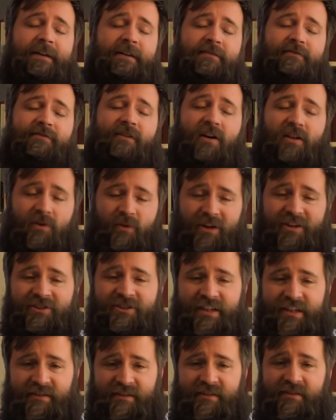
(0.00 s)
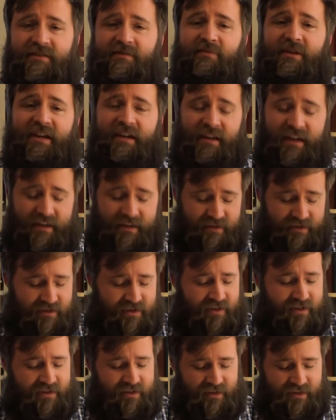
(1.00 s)
following Jesus, being
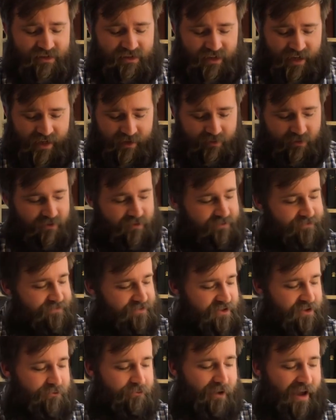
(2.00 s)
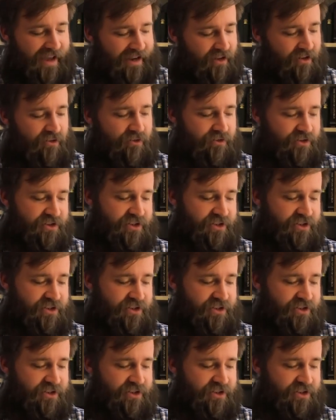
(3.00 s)
his disciple. It's a radical